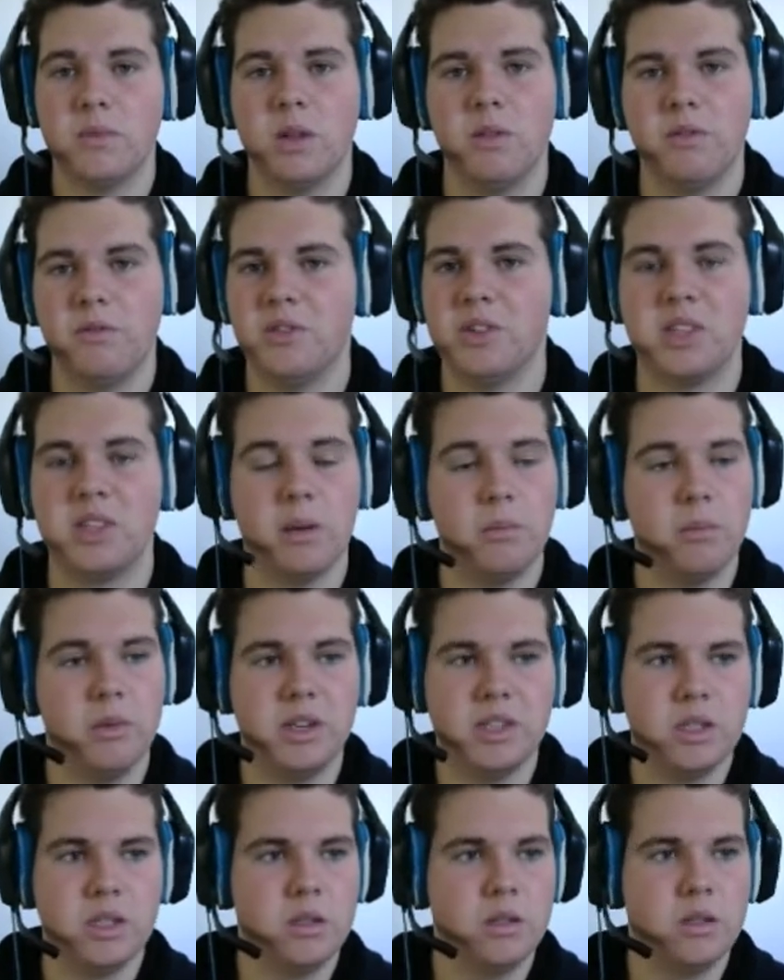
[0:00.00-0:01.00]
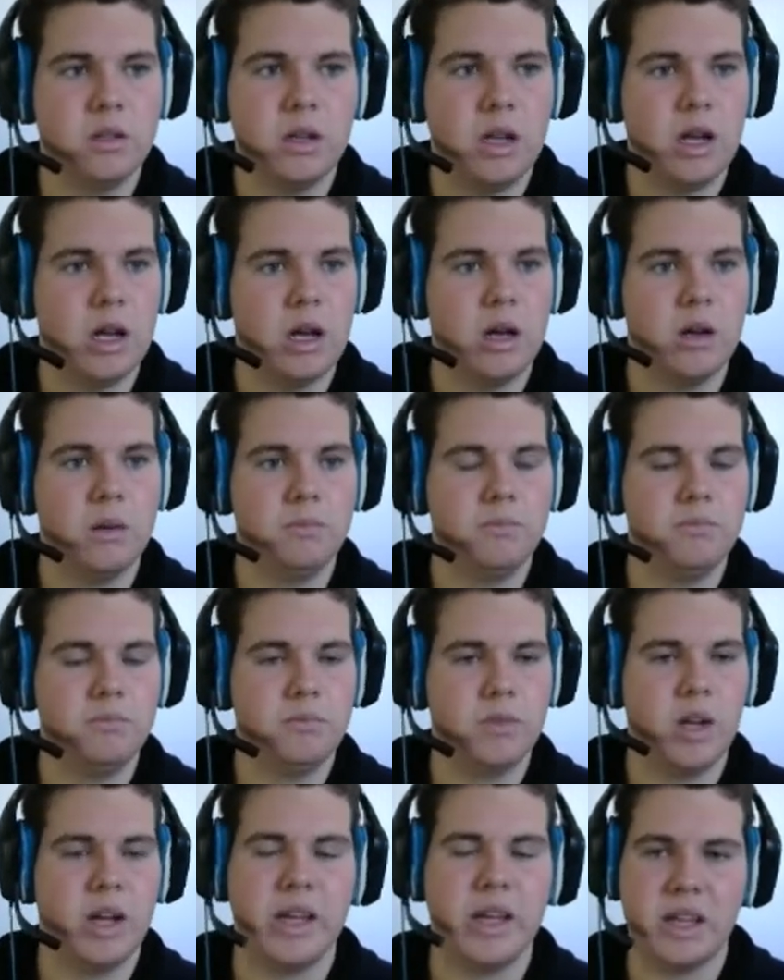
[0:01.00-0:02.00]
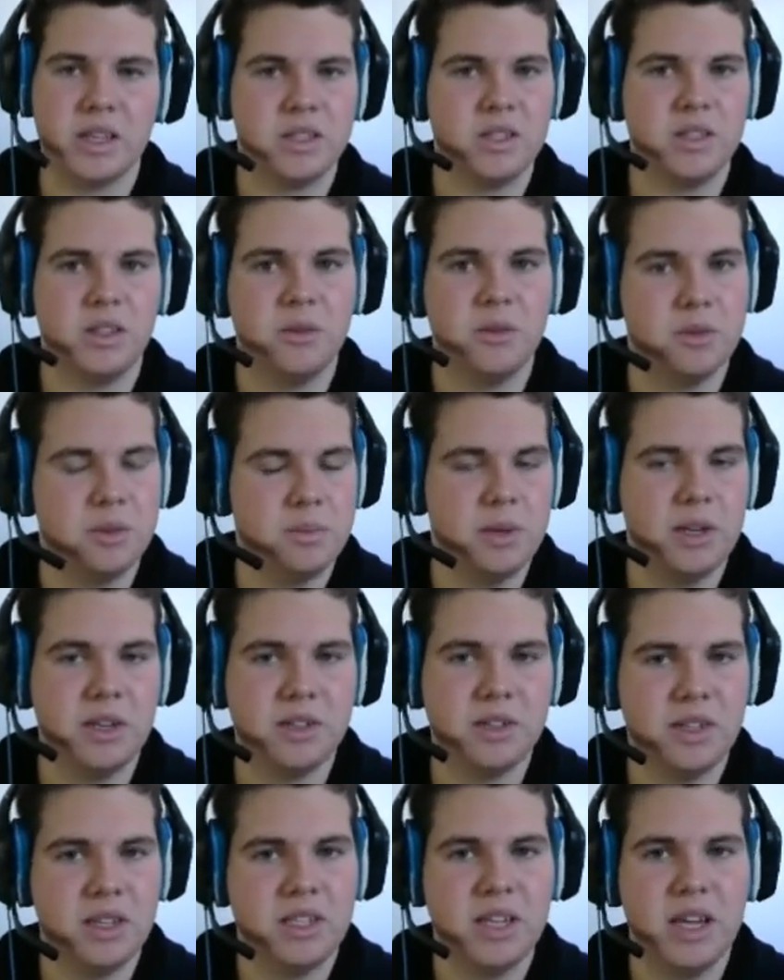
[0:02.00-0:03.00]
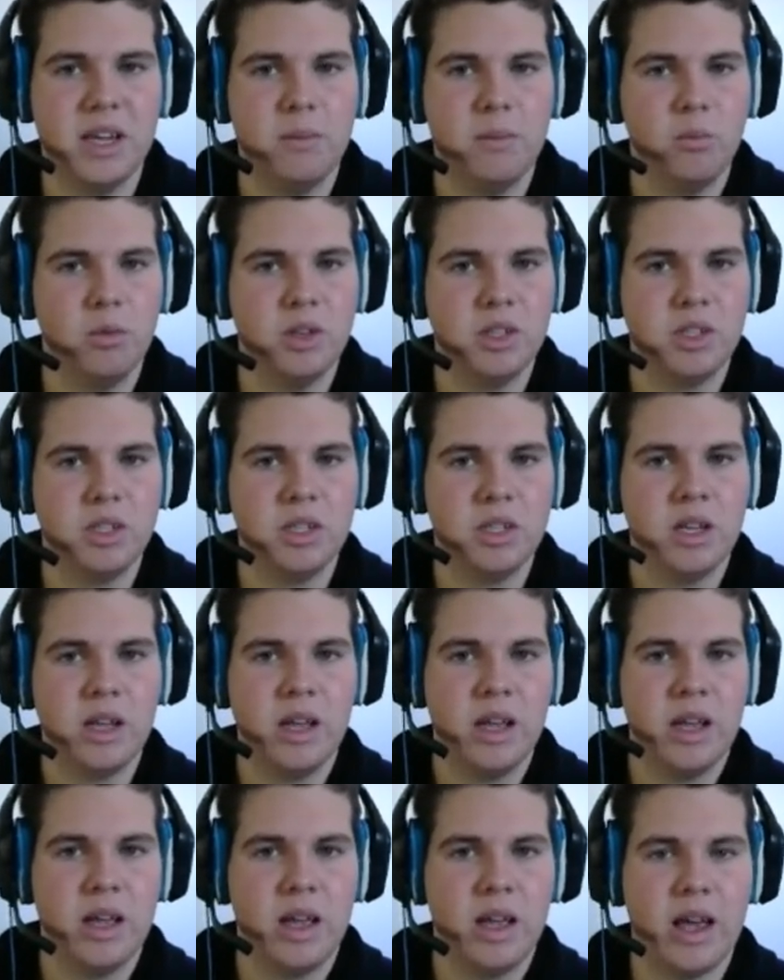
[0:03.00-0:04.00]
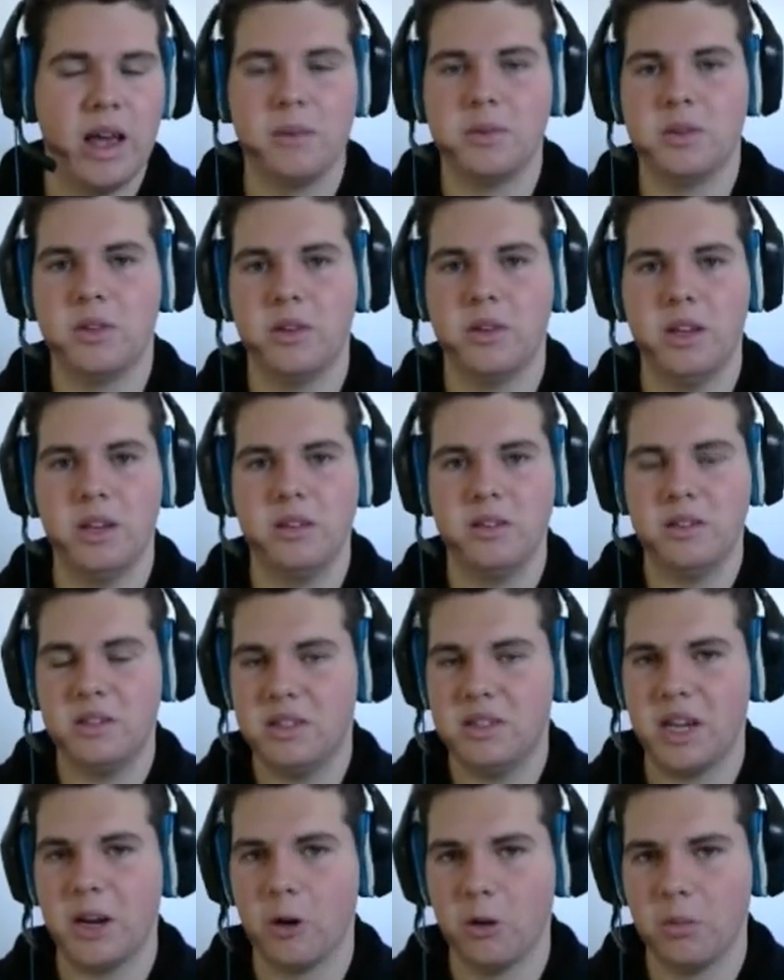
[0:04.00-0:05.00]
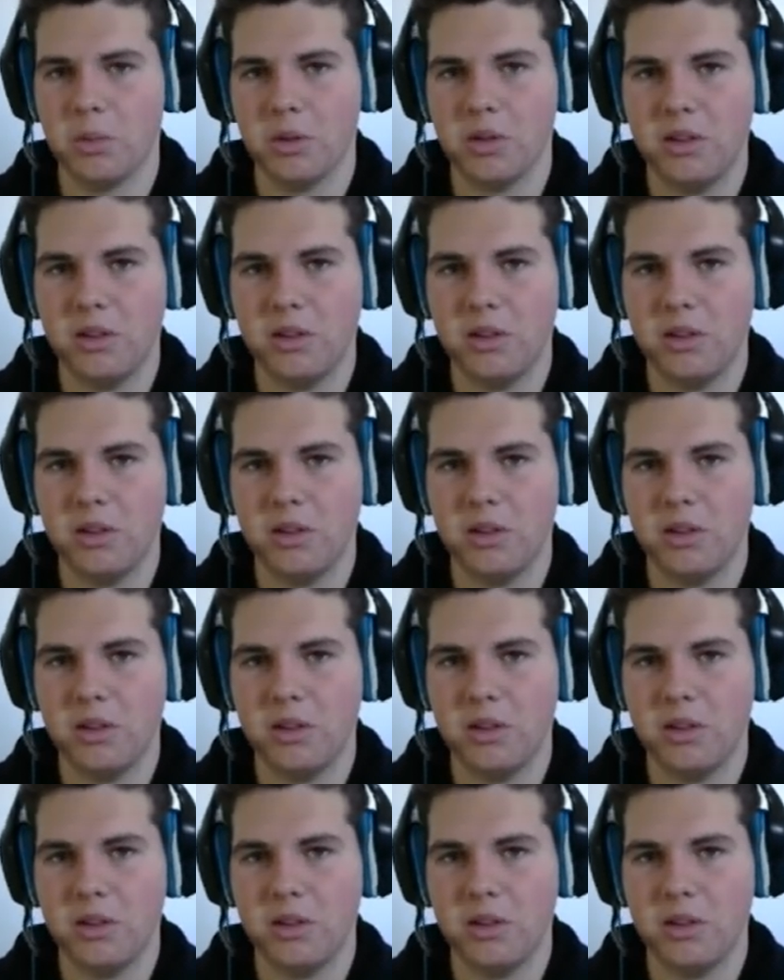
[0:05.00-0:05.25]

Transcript: for some reason, I guess it was because the team was absolutely terrible,